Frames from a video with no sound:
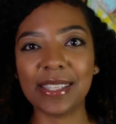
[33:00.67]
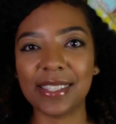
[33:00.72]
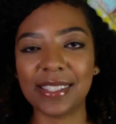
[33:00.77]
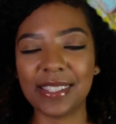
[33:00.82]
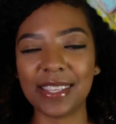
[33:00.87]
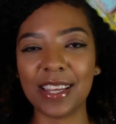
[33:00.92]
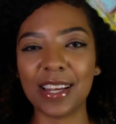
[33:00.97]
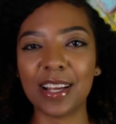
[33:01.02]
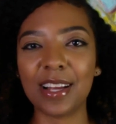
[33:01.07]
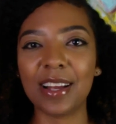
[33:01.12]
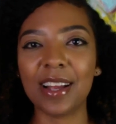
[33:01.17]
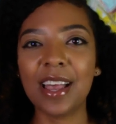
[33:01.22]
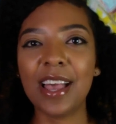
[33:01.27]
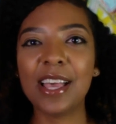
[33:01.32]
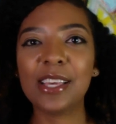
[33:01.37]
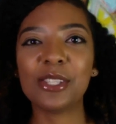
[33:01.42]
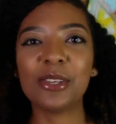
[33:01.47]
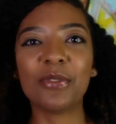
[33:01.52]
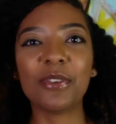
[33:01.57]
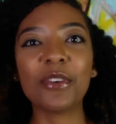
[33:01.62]
Center.
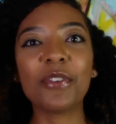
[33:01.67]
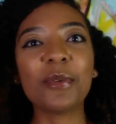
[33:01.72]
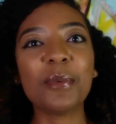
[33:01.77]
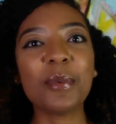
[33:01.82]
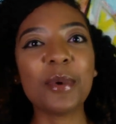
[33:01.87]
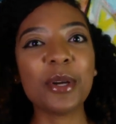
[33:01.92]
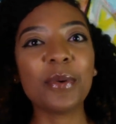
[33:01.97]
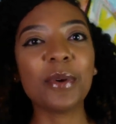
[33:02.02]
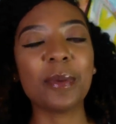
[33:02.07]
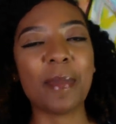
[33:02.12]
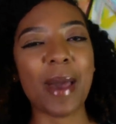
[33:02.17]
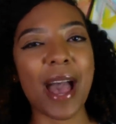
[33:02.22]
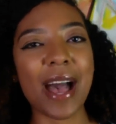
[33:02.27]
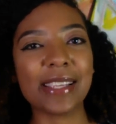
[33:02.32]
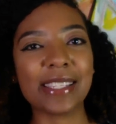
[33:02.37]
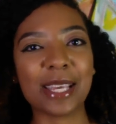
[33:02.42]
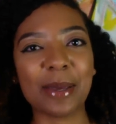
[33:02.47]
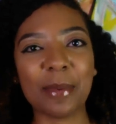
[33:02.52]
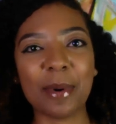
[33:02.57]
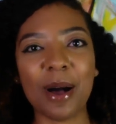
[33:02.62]
So if you're familiar with
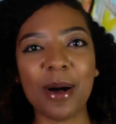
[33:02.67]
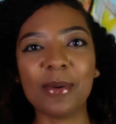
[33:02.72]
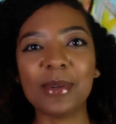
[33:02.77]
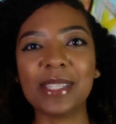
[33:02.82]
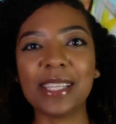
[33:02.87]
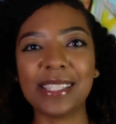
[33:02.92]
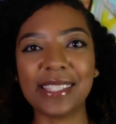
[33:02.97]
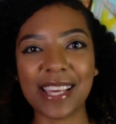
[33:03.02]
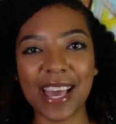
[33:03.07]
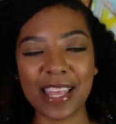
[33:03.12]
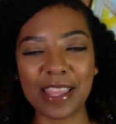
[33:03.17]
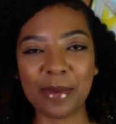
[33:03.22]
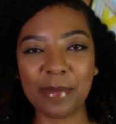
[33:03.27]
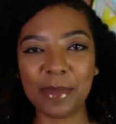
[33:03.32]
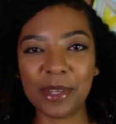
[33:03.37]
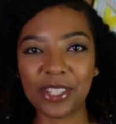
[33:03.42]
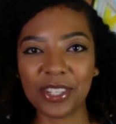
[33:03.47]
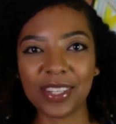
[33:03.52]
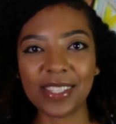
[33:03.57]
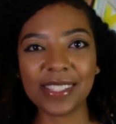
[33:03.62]
basketball, it was inside the
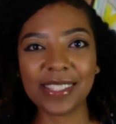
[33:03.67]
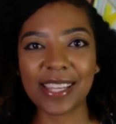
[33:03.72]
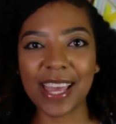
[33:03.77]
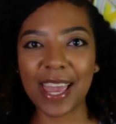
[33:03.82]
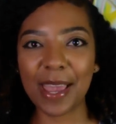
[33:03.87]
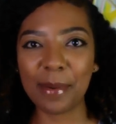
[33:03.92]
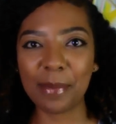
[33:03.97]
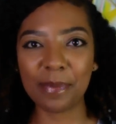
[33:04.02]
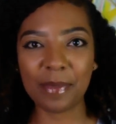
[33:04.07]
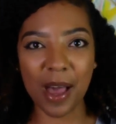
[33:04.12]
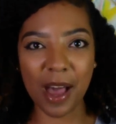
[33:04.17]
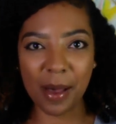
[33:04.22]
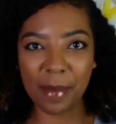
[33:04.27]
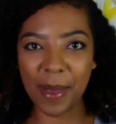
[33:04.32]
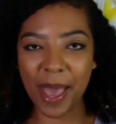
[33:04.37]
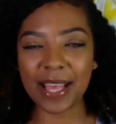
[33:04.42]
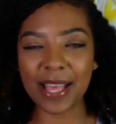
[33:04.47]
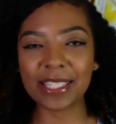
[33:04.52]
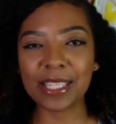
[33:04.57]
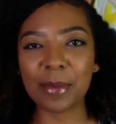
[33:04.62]
Michigan State
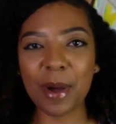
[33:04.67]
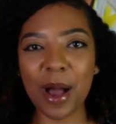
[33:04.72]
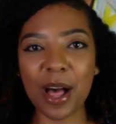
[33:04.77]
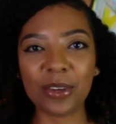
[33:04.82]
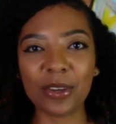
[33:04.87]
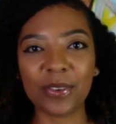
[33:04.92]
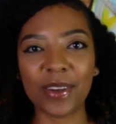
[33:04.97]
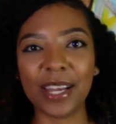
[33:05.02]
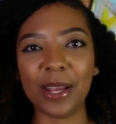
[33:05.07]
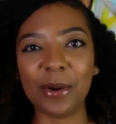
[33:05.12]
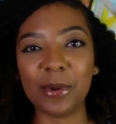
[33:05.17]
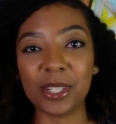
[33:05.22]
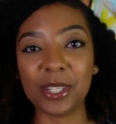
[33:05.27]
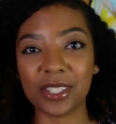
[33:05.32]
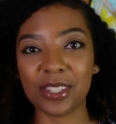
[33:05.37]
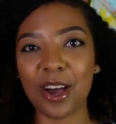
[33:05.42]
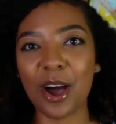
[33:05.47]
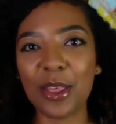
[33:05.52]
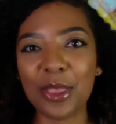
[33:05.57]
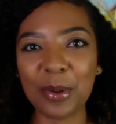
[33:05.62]
basketball arena, which
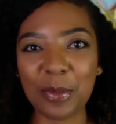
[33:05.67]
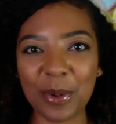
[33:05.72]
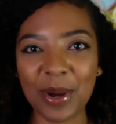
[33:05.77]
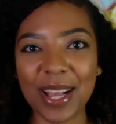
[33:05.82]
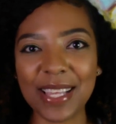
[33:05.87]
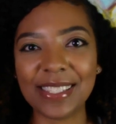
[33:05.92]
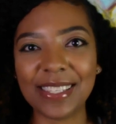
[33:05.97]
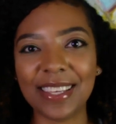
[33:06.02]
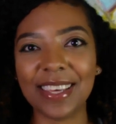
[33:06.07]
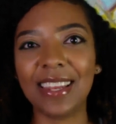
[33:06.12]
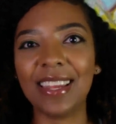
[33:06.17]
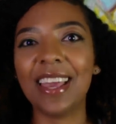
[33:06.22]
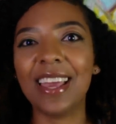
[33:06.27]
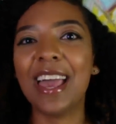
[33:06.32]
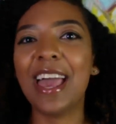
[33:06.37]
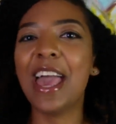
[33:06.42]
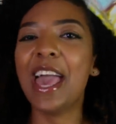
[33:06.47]
is called the Breslin.